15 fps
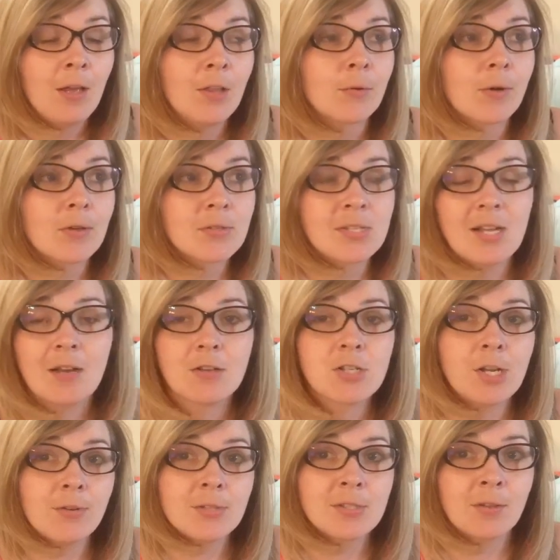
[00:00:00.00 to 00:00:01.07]
The Rose Doll
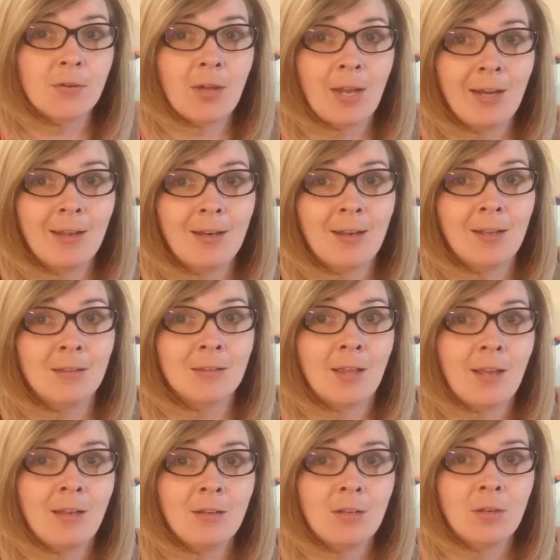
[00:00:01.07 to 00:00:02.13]
Show is located in
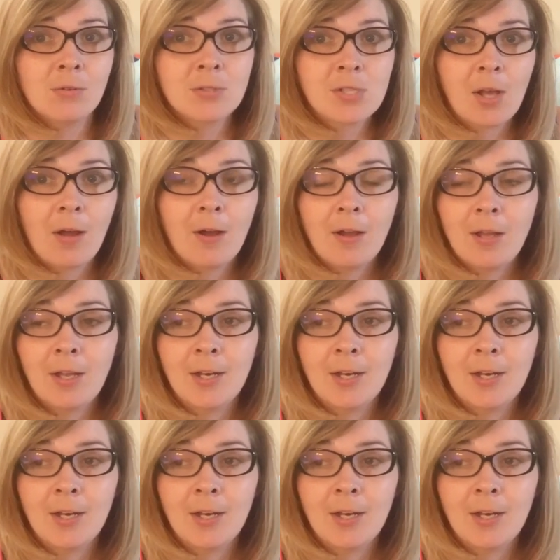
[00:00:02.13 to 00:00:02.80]
Layton, Utah.